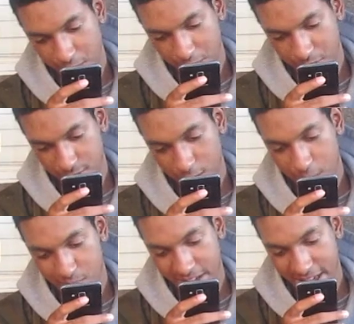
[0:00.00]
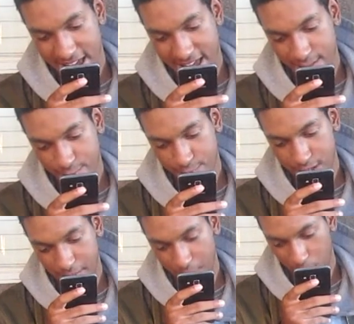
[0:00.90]
you stupid ass
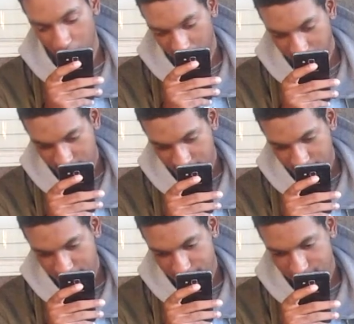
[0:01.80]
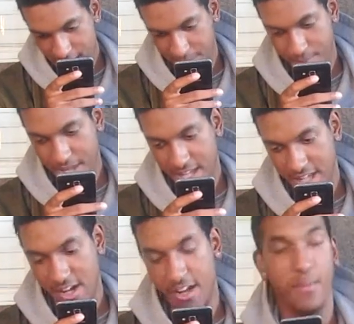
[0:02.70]
fuck boy. Fight me
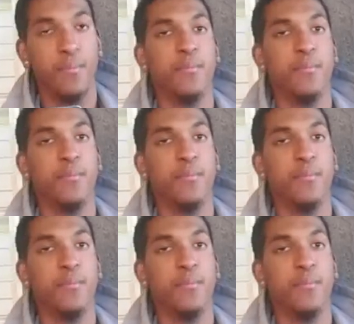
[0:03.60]
cunt.